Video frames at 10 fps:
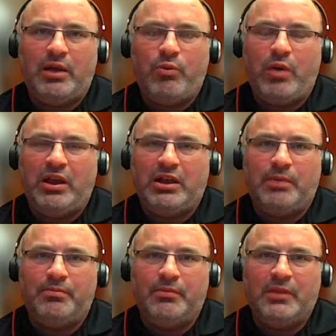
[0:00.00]
I wake
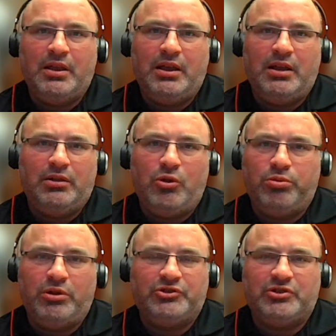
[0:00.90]
up and low
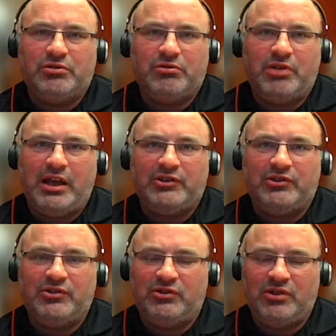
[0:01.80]
blood sugar
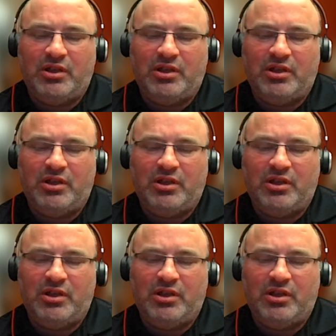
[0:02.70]
reactions.